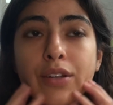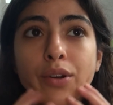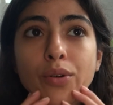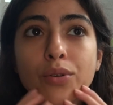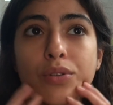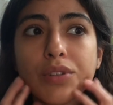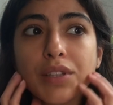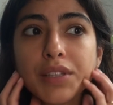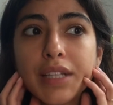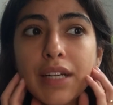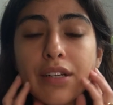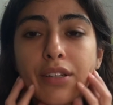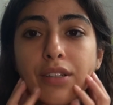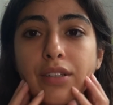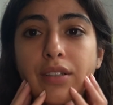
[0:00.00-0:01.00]
know
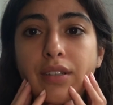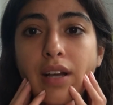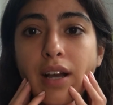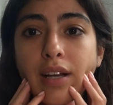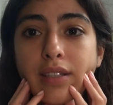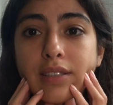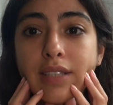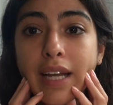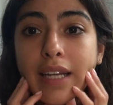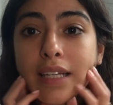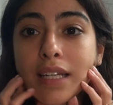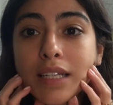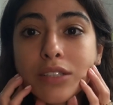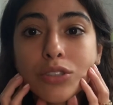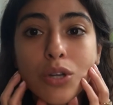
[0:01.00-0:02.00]
their
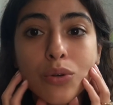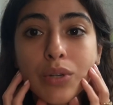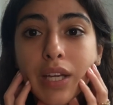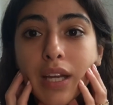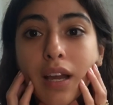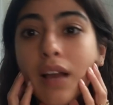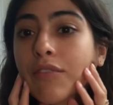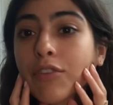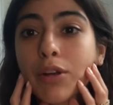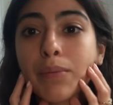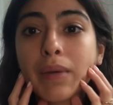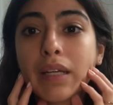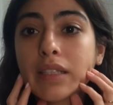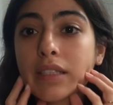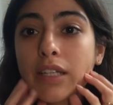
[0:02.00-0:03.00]
tightening, toning,
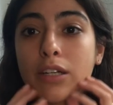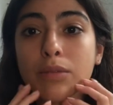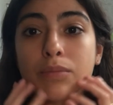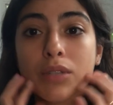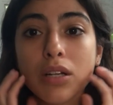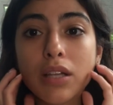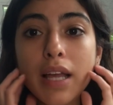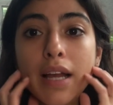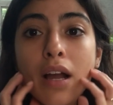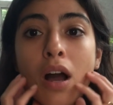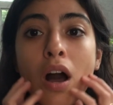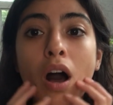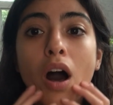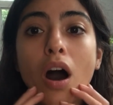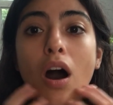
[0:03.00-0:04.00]
firming serums are like
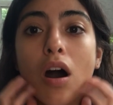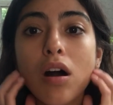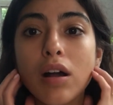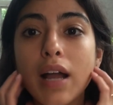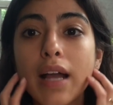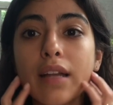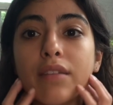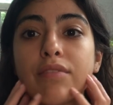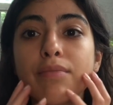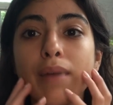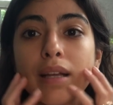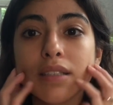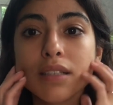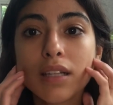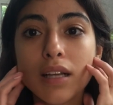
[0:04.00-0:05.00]
all kind of
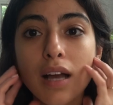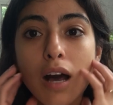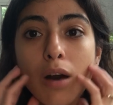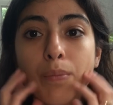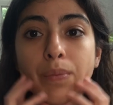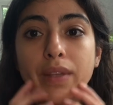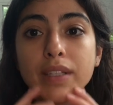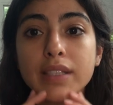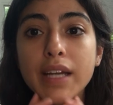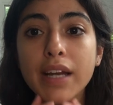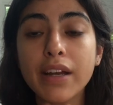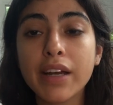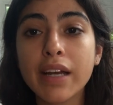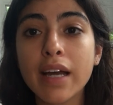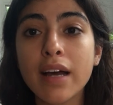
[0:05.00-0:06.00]
meant to help this
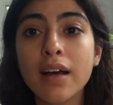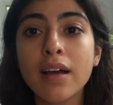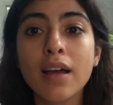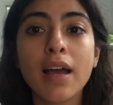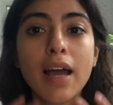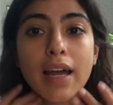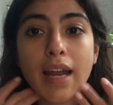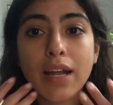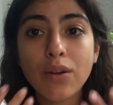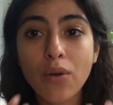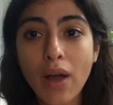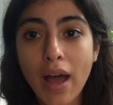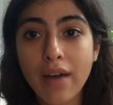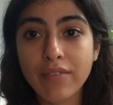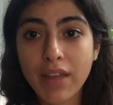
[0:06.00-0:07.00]
area, and I don't
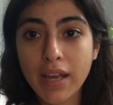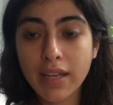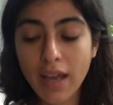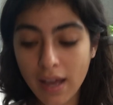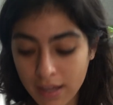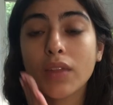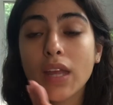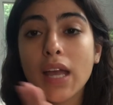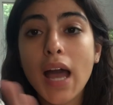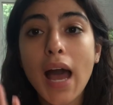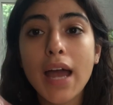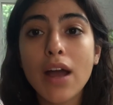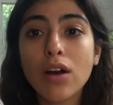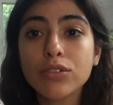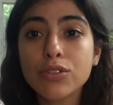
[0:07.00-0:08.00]
have that yet.
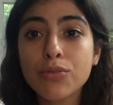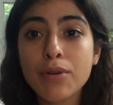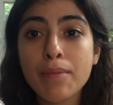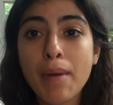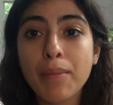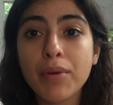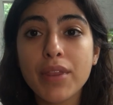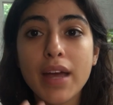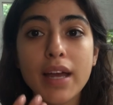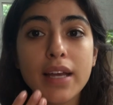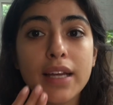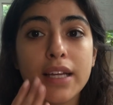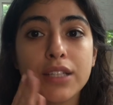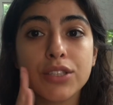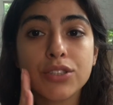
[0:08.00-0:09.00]
I also remember
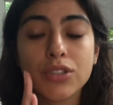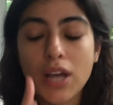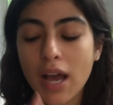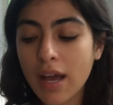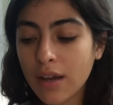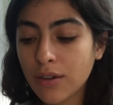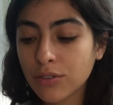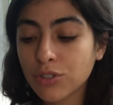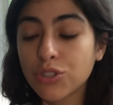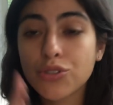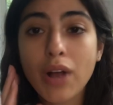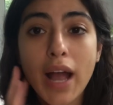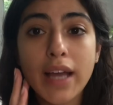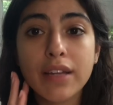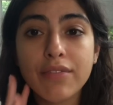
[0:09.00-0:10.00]
that it
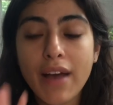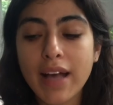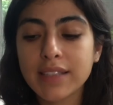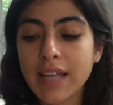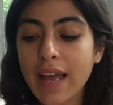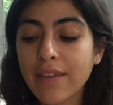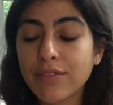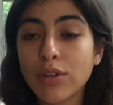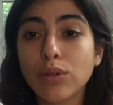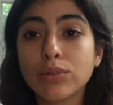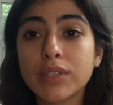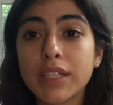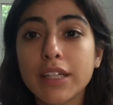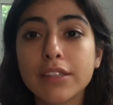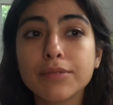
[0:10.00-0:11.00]
dried fast. I have
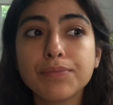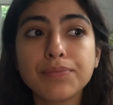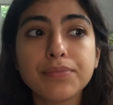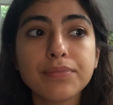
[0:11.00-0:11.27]
notes here.